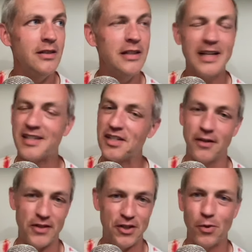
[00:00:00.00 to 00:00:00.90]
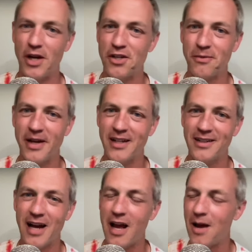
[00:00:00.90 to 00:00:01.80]
That's a tough situation, man.
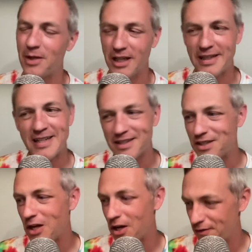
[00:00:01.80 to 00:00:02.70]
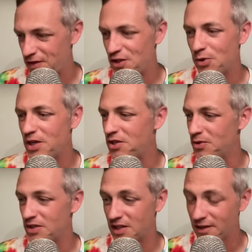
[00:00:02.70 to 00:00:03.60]
I, I mean, like that's a tough situation. It
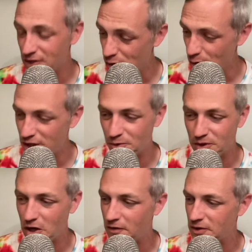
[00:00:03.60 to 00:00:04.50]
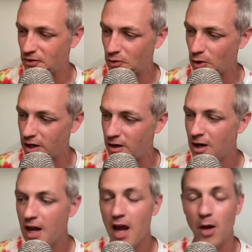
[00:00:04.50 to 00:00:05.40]
was a tough situation with the offensive coordinator.
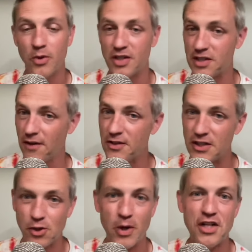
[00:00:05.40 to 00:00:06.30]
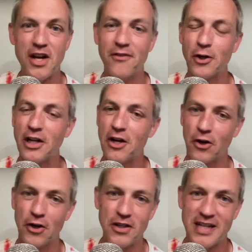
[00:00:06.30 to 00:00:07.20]
It was a tough situation after he got
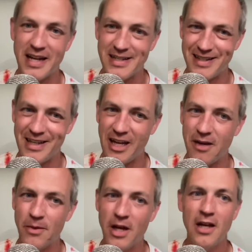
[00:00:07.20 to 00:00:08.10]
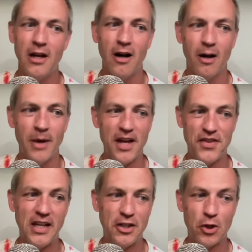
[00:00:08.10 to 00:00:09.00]
hurt in the Tennessee game. Um, I
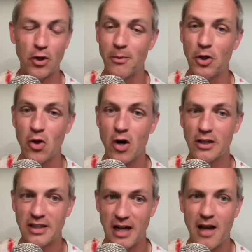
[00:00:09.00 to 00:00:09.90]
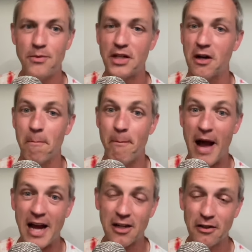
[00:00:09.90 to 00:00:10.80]
think it took him a long time to come
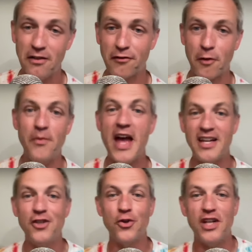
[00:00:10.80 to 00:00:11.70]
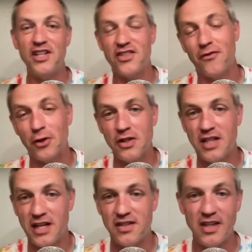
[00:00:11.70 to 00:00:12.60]
back from that injury he suffered in the
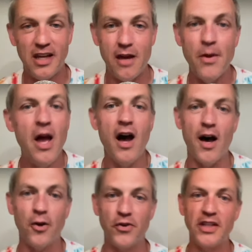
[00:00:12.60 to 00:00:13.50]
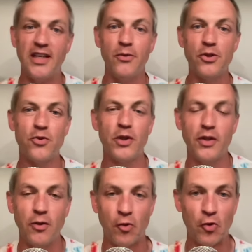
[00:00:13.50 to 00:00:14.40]
Tennessee game. I don't think he was
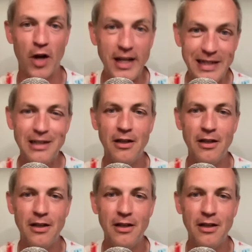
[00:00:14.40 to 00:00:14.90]
really right